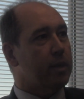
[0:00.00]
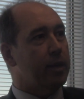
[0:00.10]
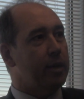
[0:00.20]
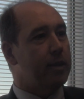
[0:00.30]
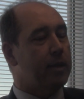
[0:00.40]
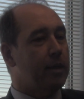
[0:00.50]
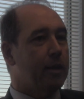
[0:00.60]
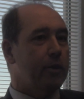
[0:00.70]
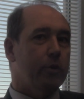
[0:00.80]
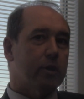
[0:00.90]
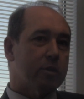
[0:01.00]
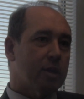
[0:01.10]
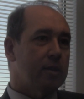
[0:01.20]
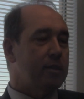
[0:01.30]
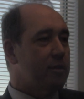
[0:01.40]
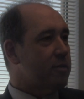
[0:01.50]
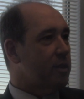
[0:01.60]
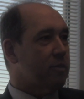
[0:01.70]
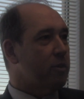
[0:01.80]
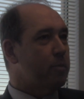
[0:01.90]
and you can study these
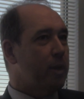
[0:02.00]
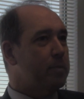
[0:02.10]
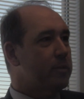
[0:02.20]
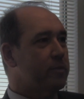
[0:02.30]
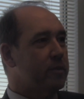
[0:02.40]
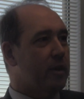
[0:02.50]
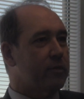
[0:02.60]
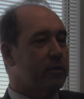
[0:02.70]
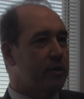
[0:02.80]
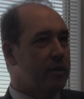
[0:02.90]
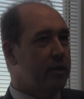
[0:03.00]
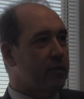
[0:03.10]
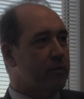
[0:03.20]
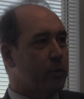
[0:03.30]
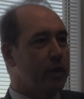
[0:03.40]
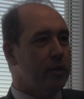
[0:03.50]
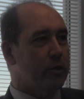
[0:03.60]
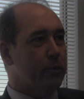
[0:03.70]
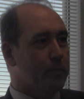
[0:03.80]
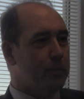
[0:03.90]
things on paper forever, and you never quite
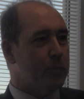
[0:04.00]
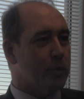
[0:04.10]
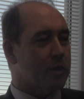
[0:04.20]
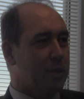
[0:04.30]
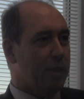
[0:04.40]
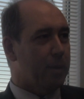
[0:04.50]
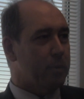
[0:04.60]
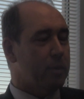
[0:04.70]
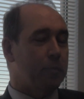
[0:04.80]
know what's going to happen.